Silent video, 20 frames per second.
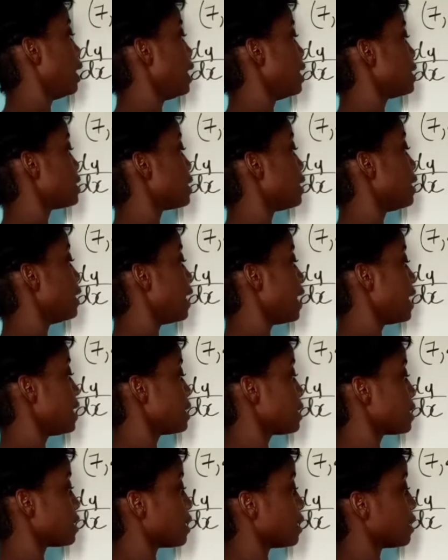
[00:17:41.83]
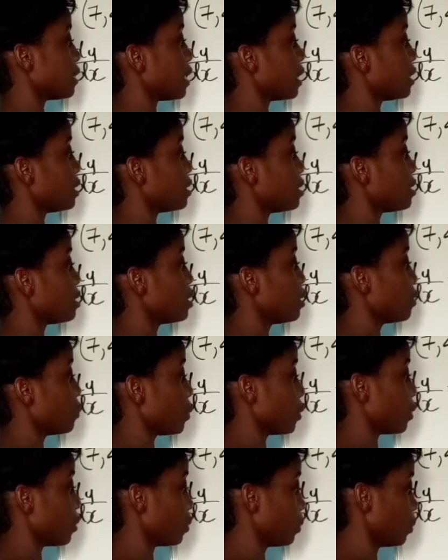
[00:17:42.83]
is less than
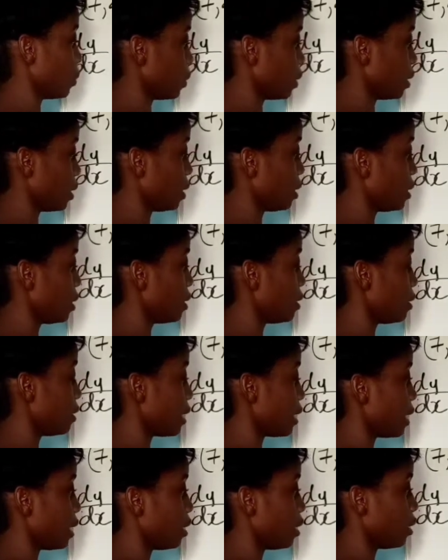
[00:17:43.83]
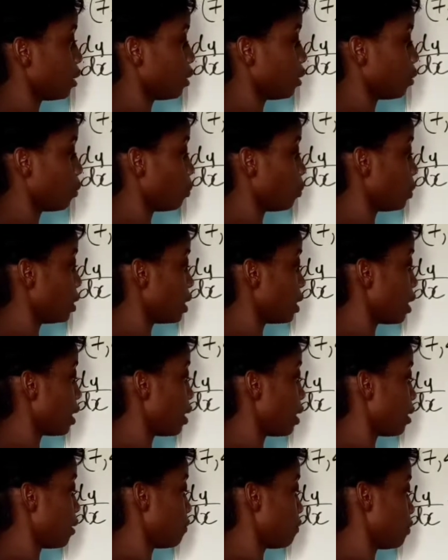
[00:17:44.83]
0, then we
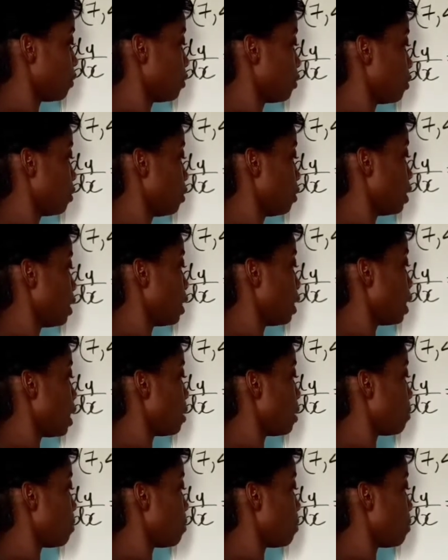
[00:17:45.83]
have a